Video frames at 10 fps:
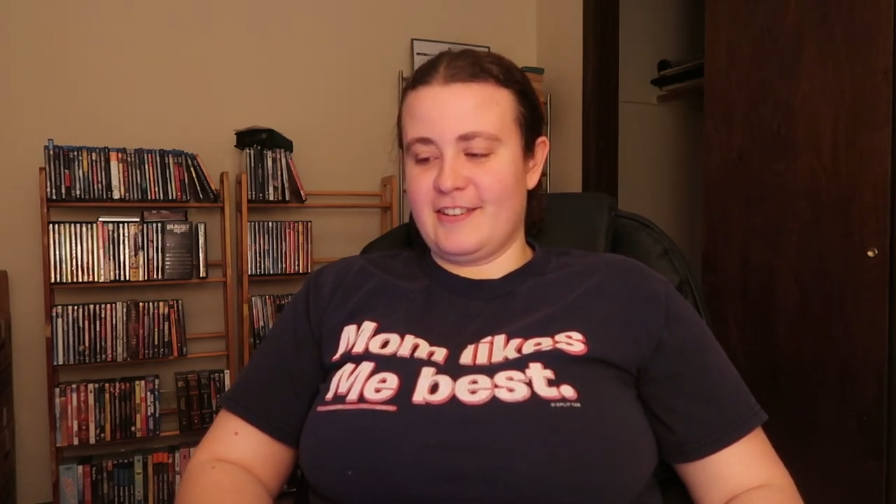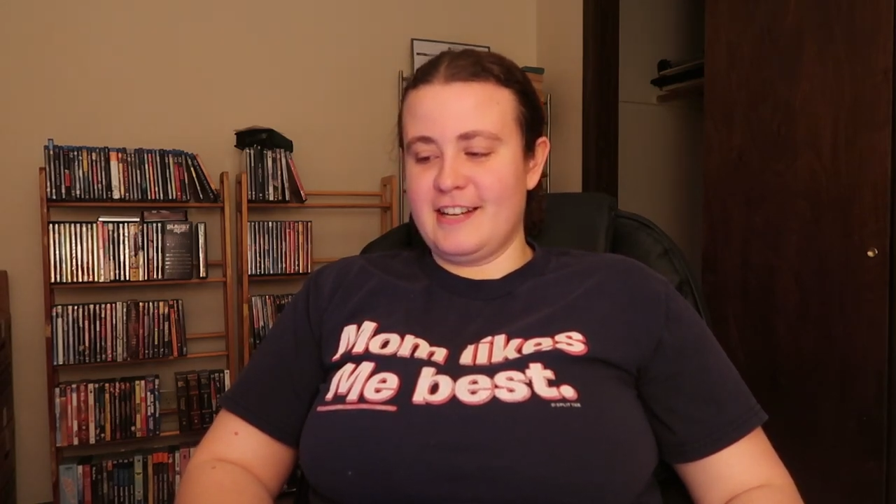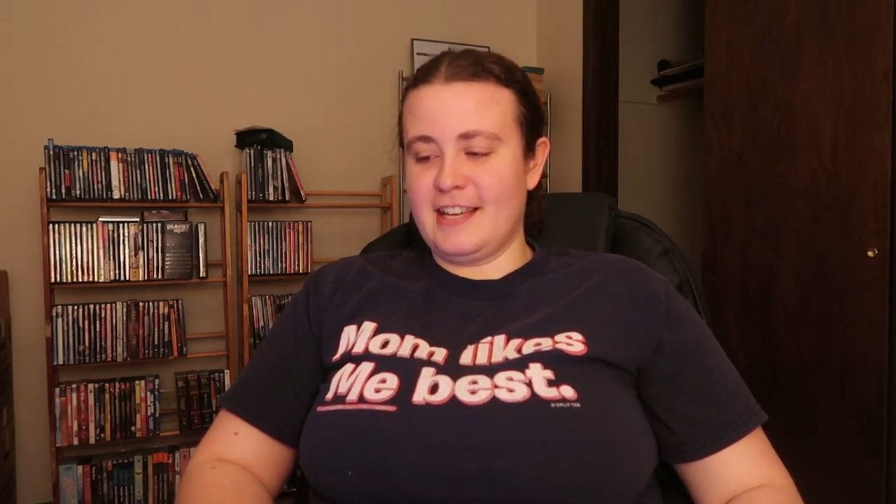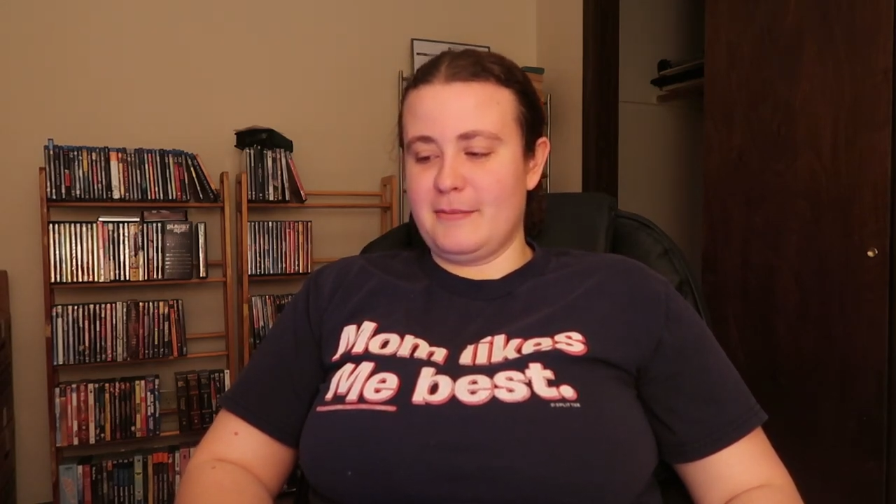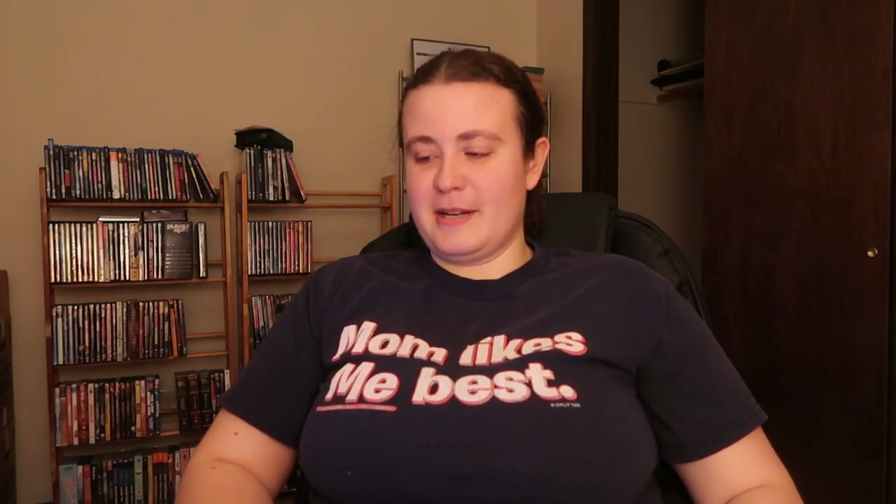
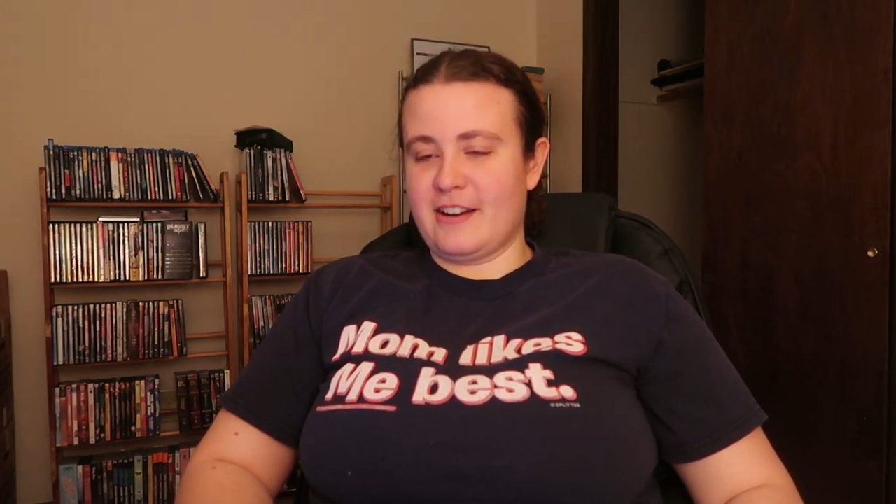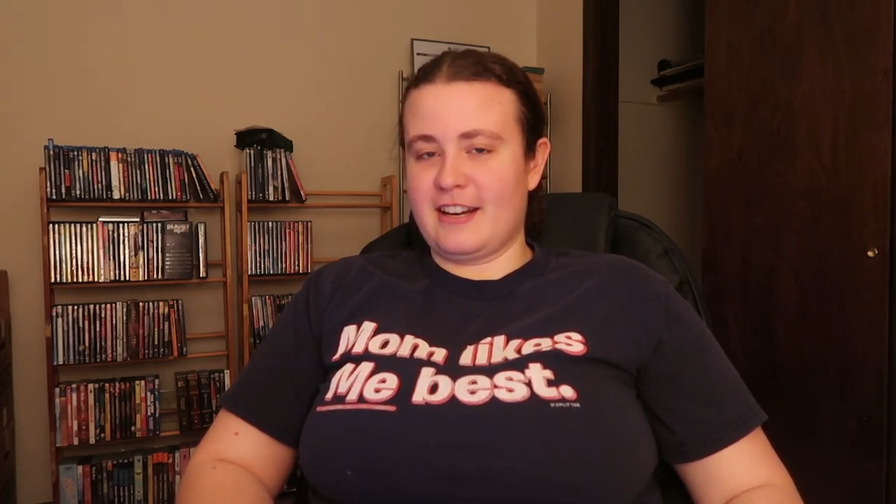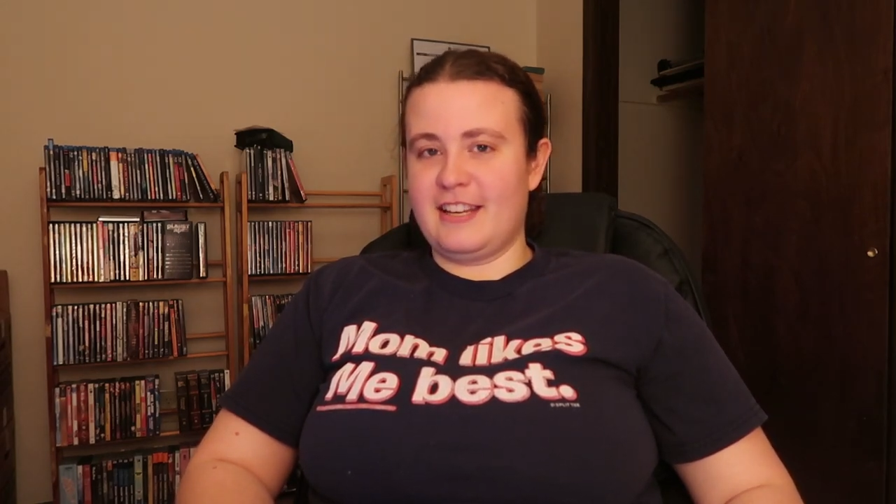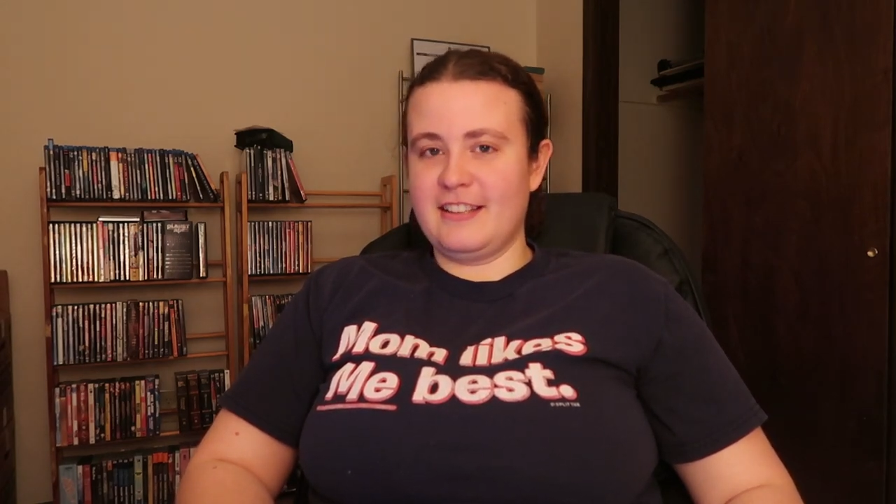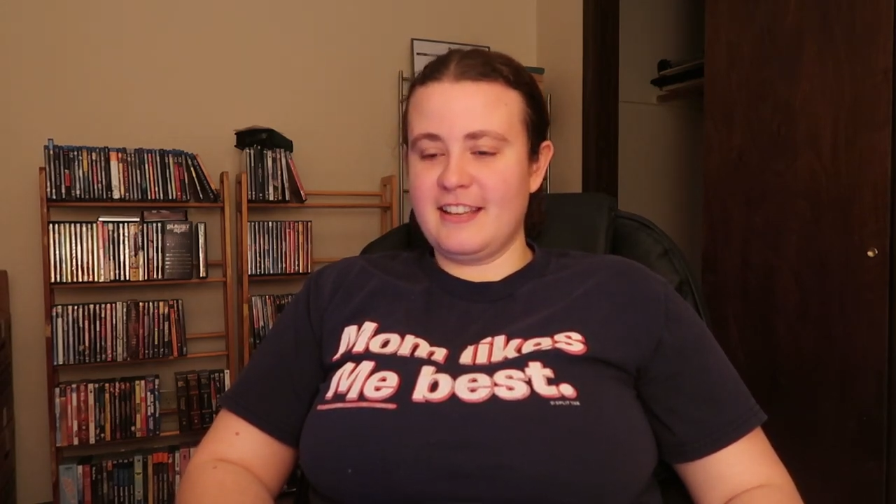learning
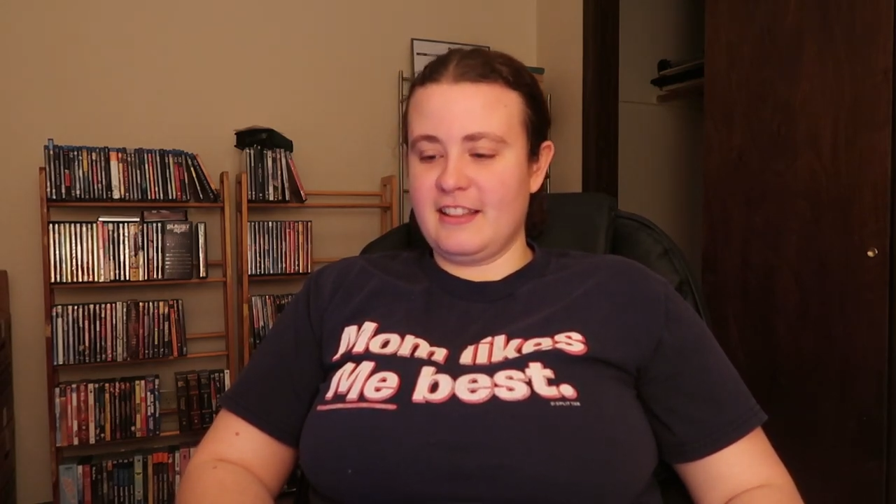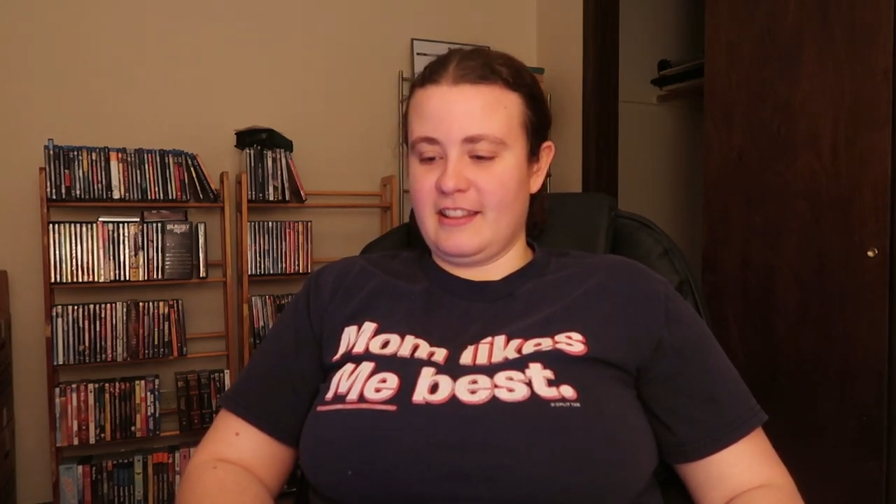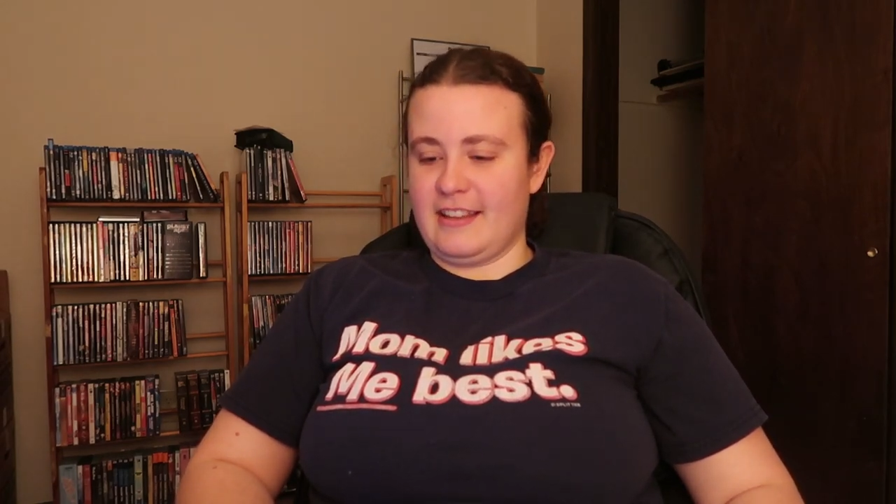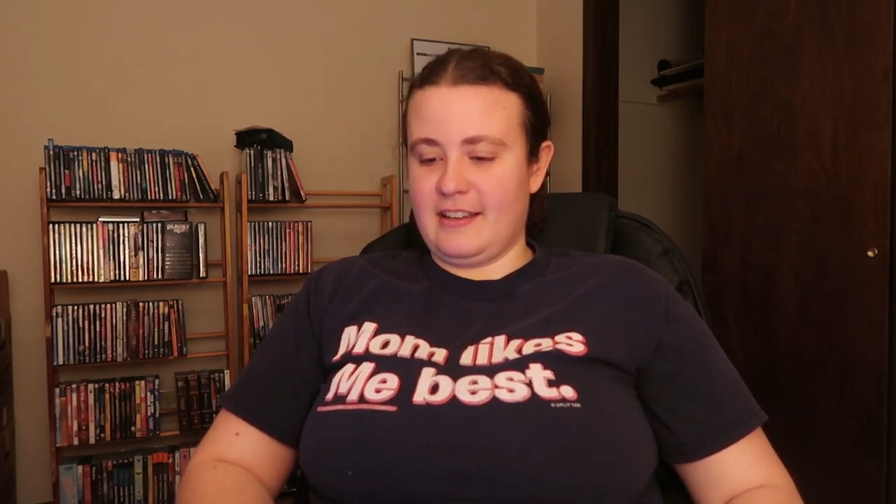about Caligula,